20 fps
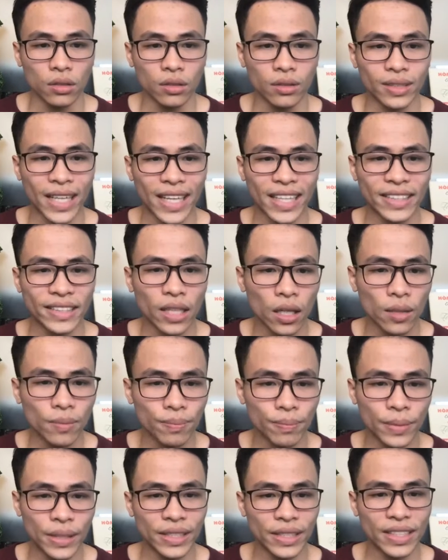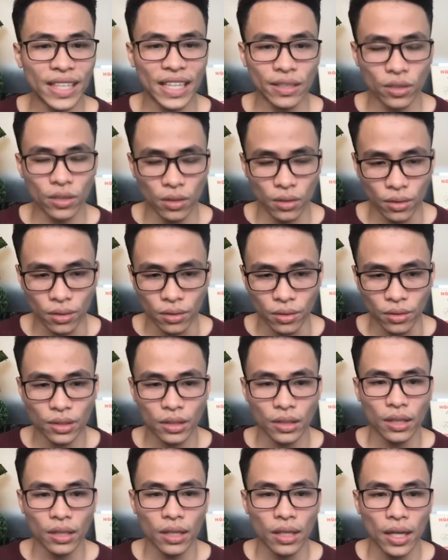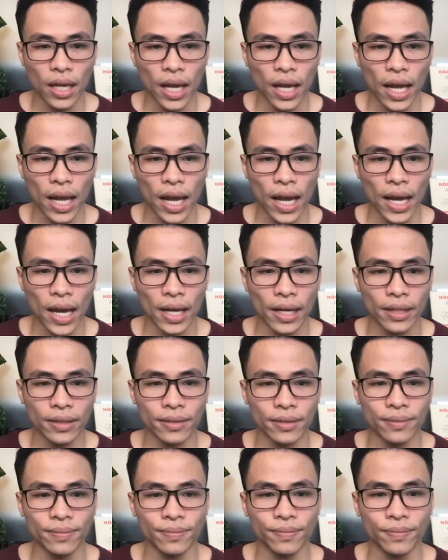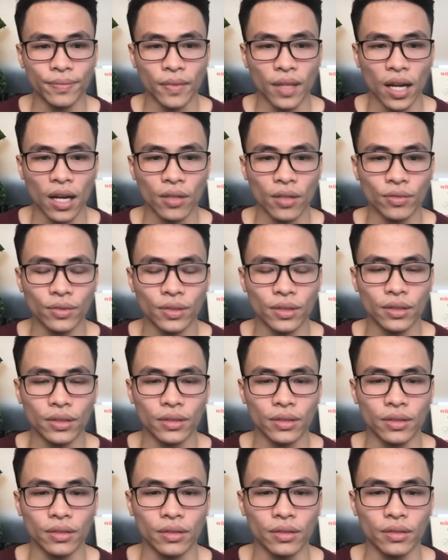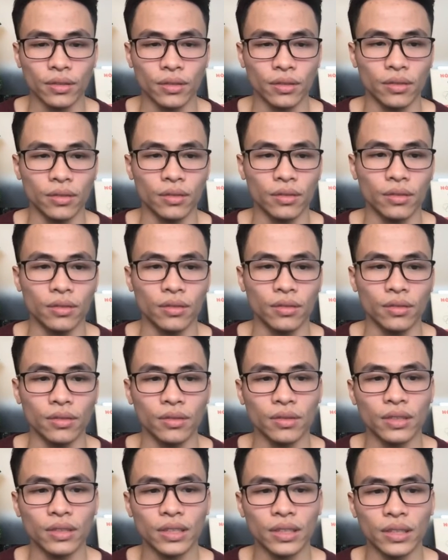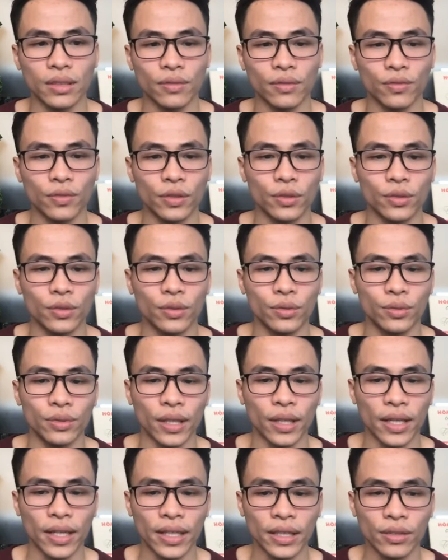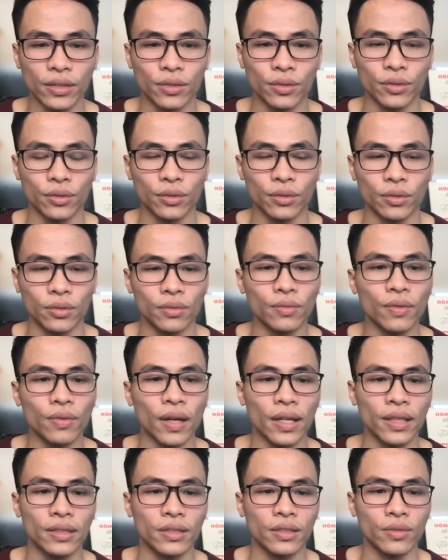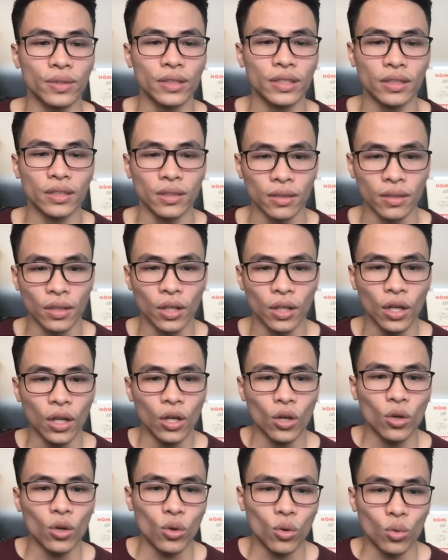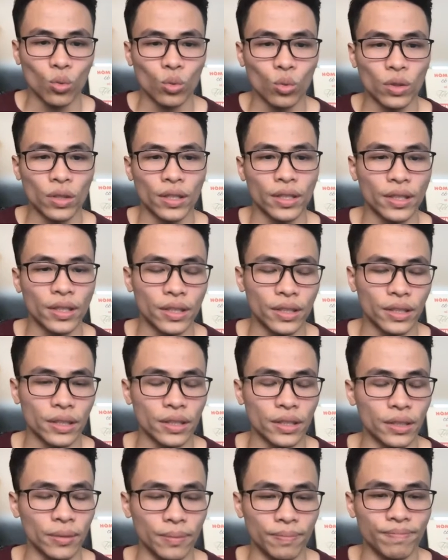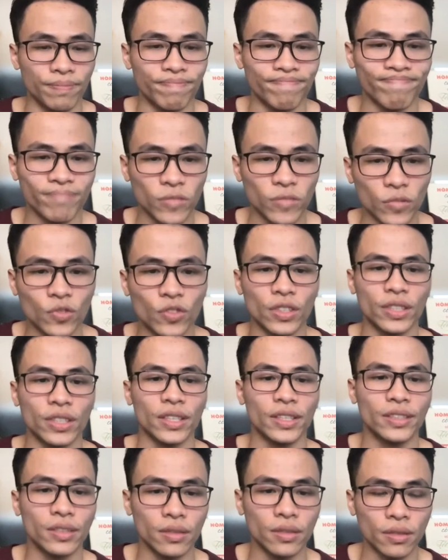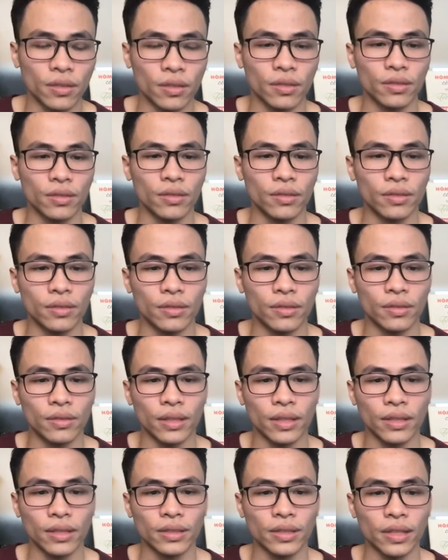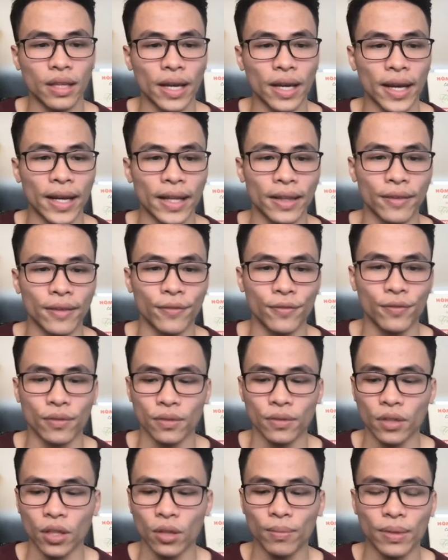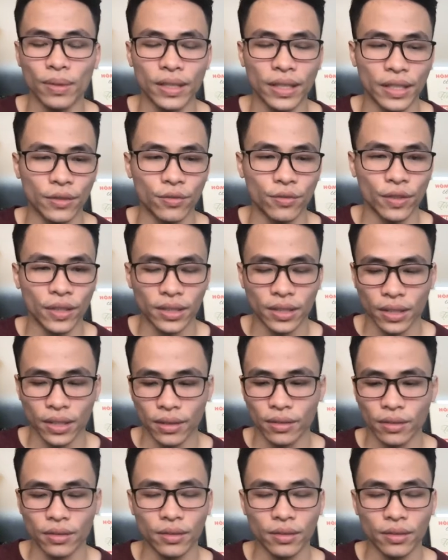cannot be cancelled, and after some few days to find the reason, we finished this and completely fixed it.